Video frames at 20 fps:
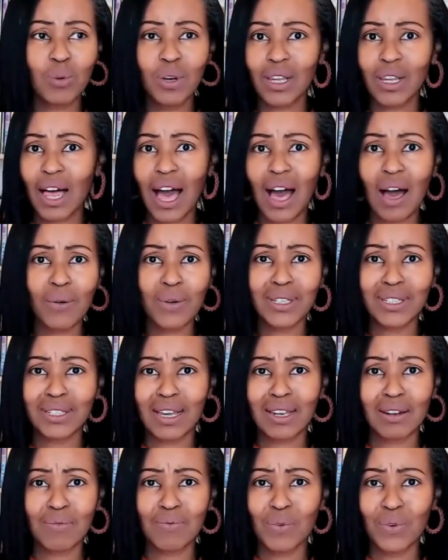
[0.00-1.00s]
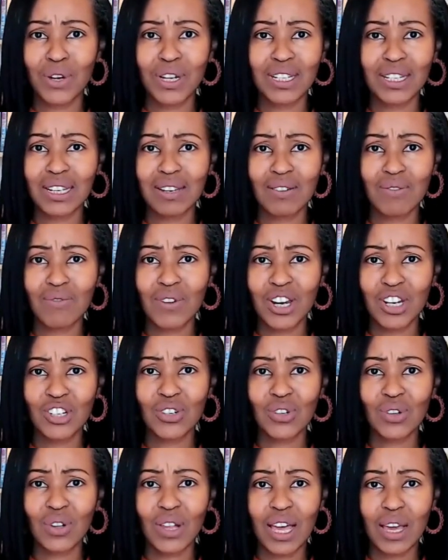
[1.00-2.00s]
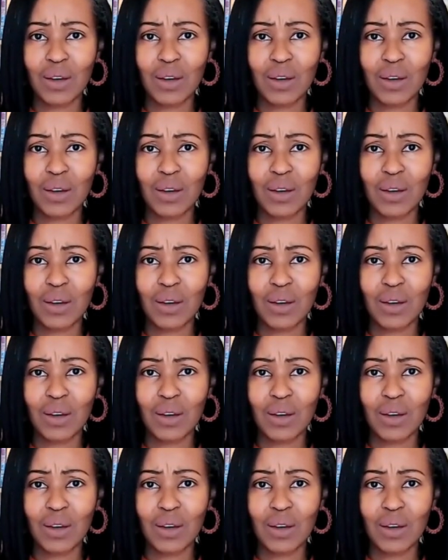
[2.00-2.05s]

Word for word: well, how is that avoiding racial